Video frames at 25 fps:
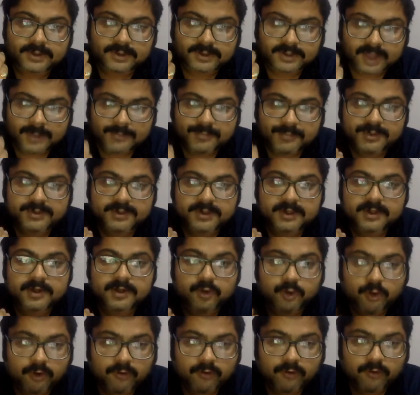
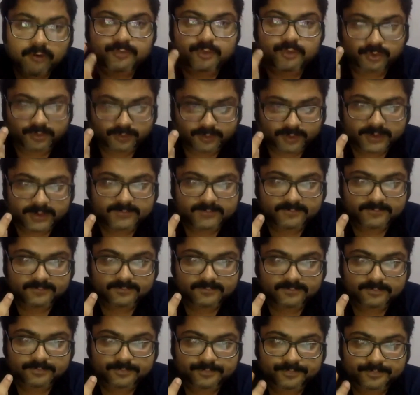capital of progress,